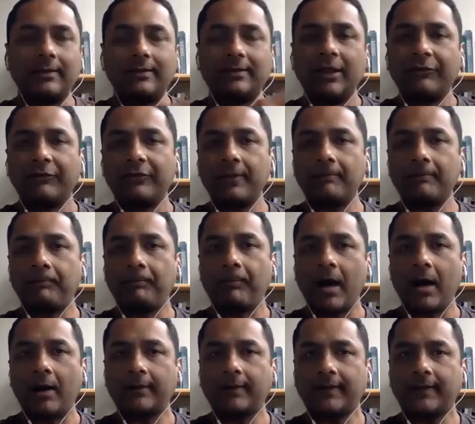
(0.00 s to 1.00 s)
different
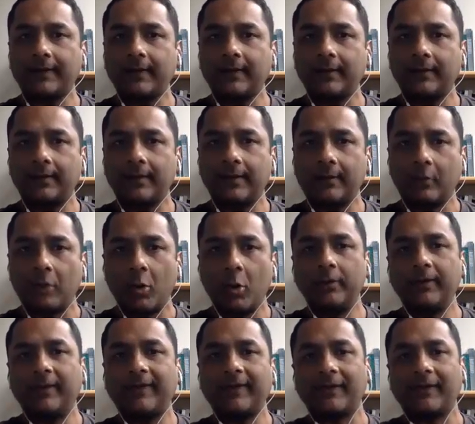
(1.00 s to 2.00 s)
paths in their
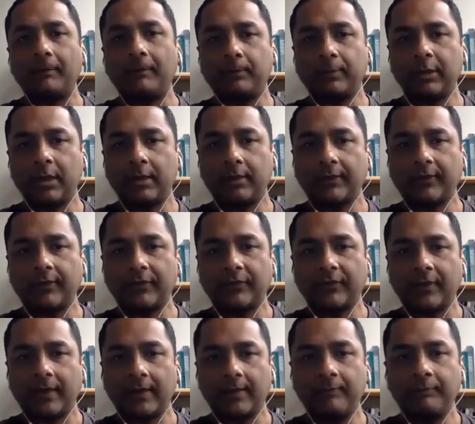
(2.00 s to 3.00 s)
own subplots of
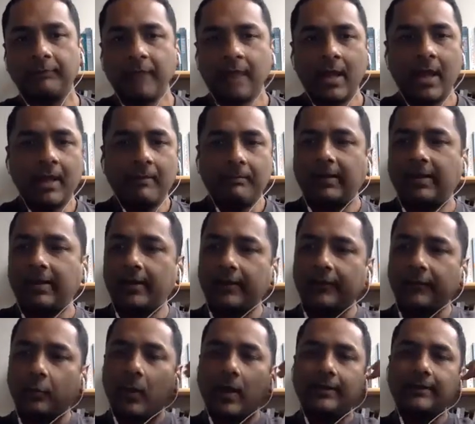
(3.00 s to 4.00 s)
time. But
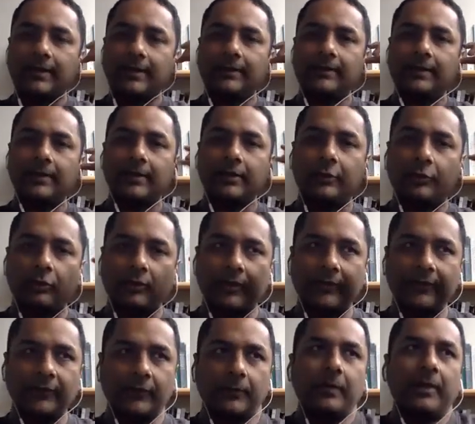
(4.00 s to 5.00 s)
here's one thing that
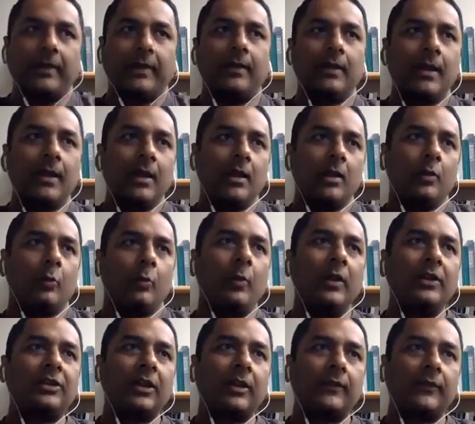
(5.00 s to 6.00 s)
interests me,
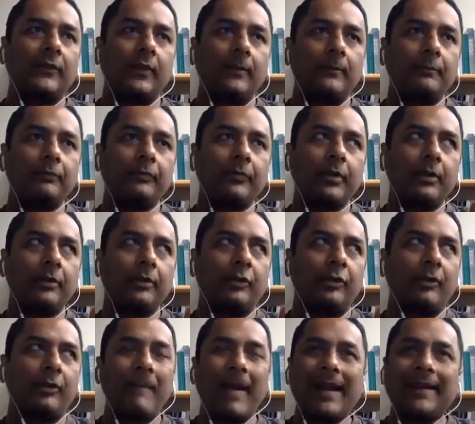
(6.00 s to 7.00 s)
which is
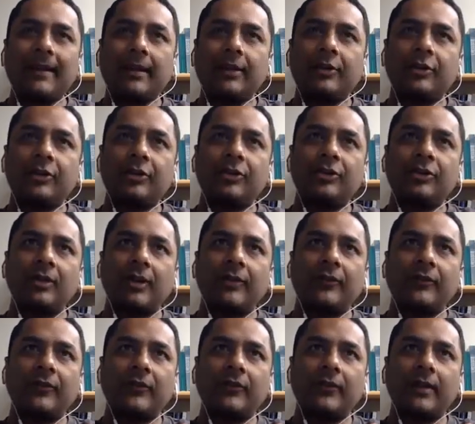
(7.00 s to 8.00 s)
dramatic
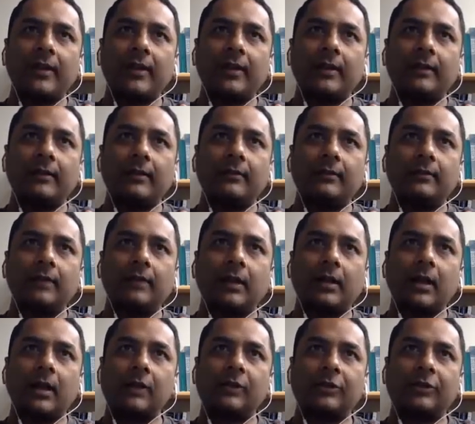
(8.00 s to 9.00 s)
shifts in the
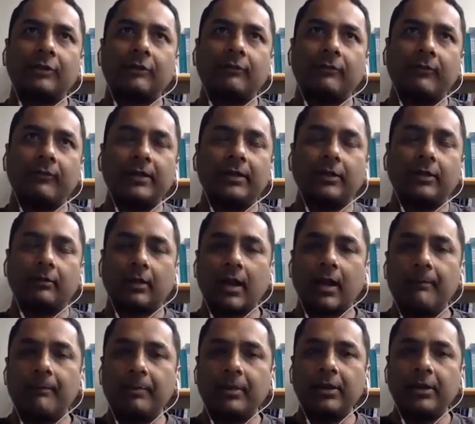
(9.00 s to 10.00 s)
culture of either a
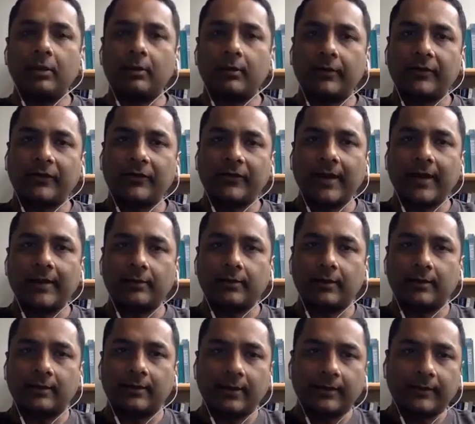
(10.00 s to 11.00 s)
company or a
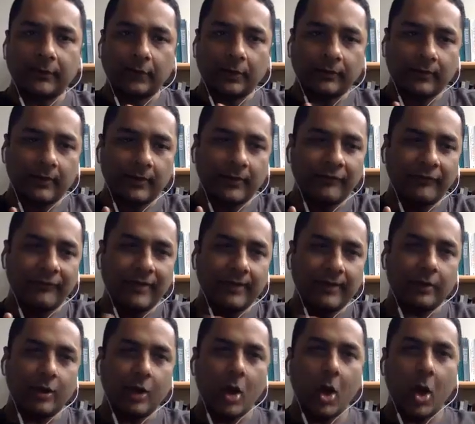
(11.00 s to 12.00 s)
sector that sort of
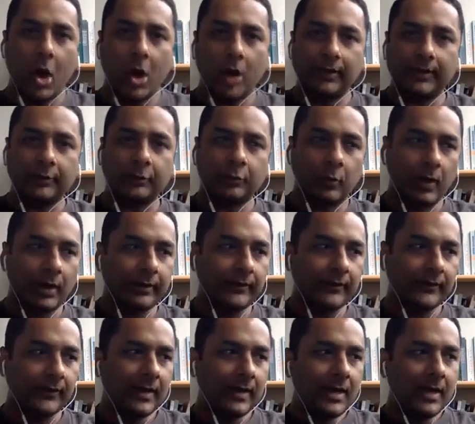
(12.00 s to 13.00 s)
affect all at
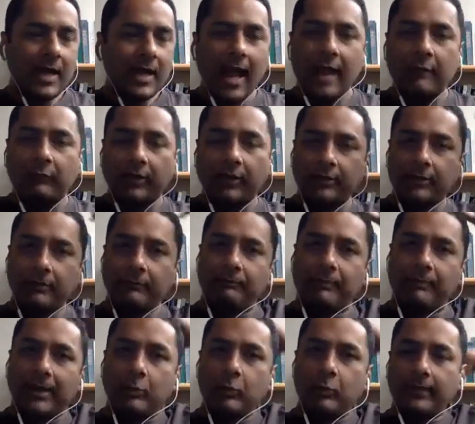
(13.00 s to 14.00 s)
once. And one of the
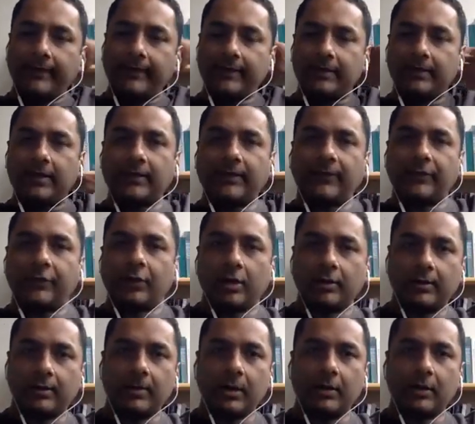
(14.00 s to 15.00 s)
big ones that gets
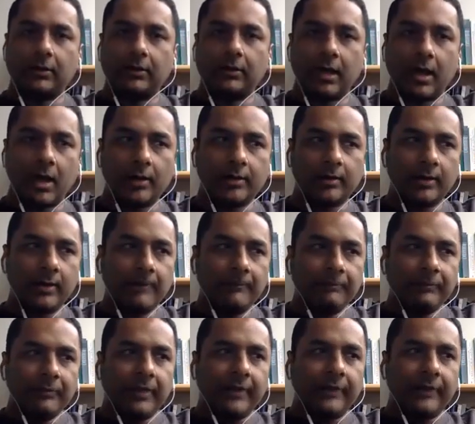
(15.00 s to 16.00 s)
talked about a lot
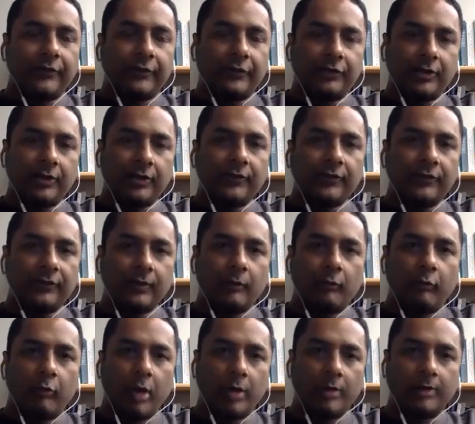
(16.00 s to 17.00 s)
is shift
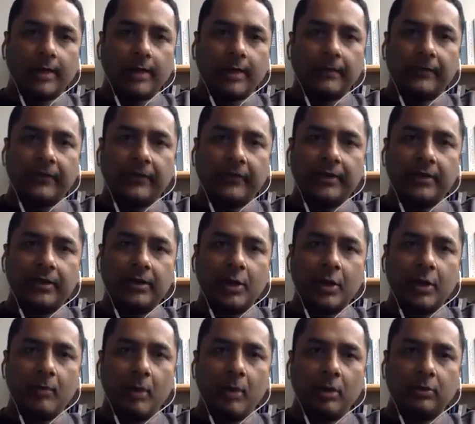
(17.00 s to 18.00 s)
from wartime
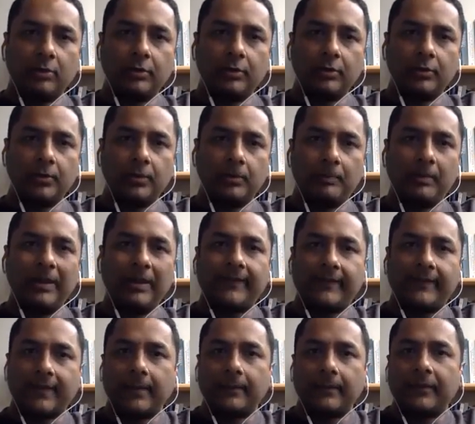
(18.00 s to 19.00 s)
CEO mode to
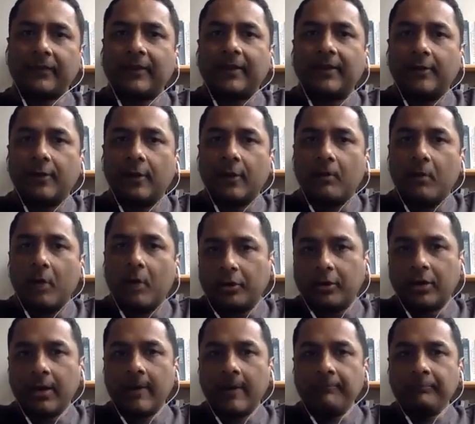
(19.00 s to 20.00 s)
peacetime CEO mode.
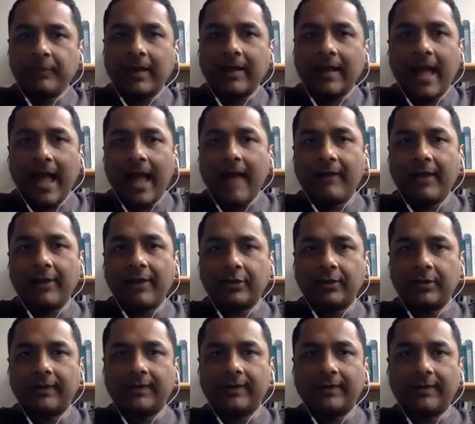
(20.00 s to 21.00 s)
And I have
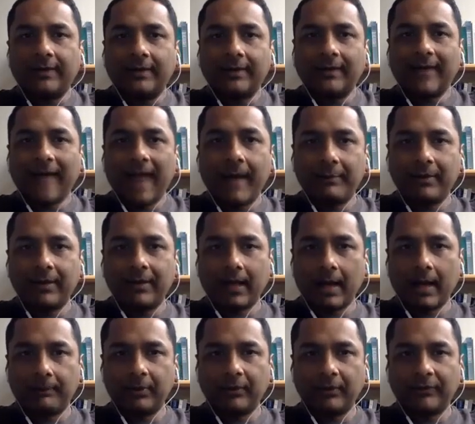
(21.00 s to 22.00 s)
actually seen this happen a
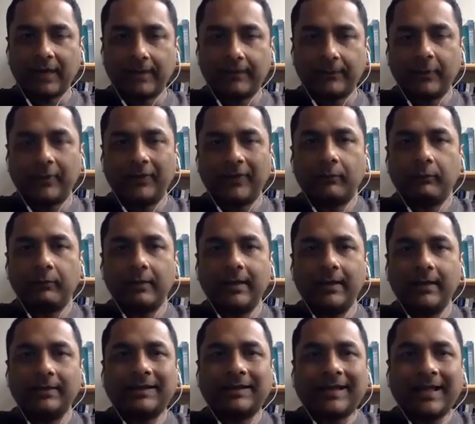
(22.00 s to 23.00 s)
couple of times. So it's a
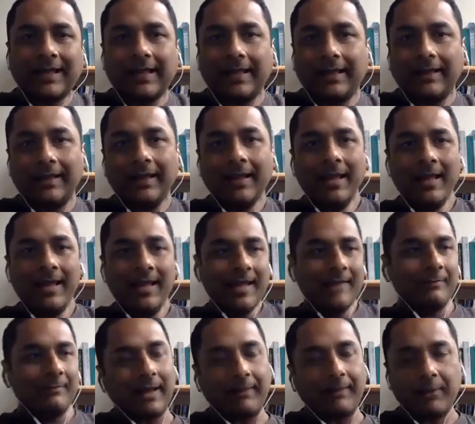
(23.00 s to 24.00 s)
real thing,
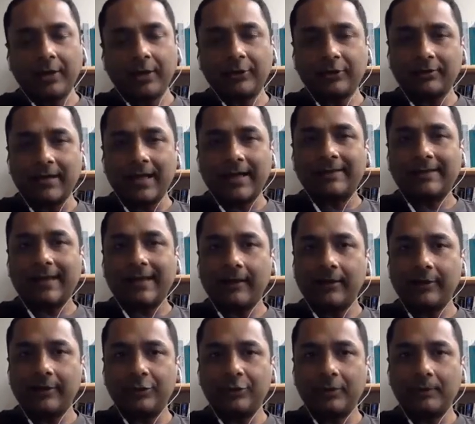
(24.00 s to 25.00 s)
but I'm not
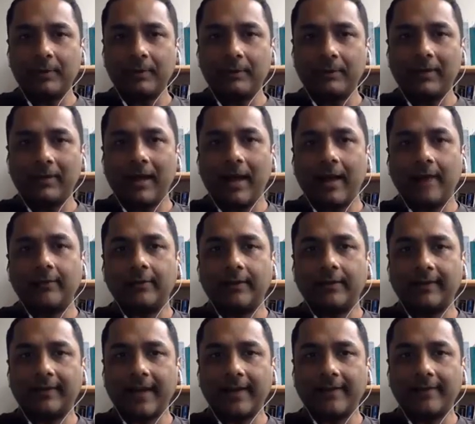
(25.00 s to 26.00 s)
entirely sure people
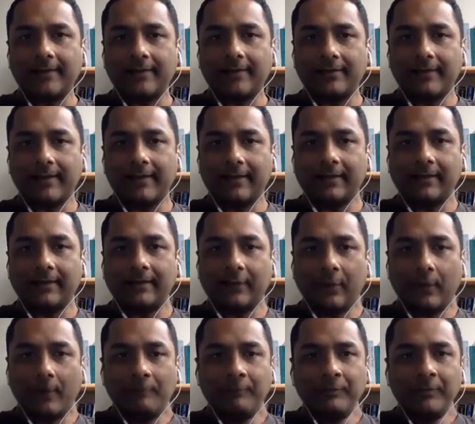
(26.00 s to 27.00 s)
understand it correctly.
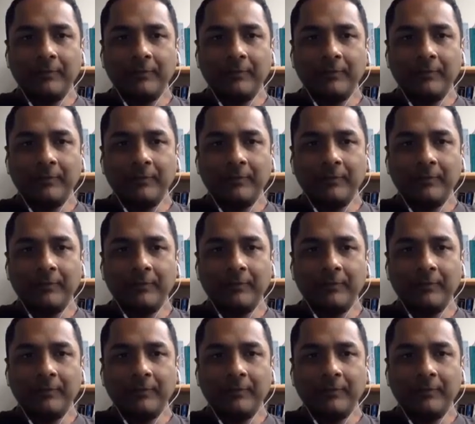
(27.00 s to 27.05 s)
So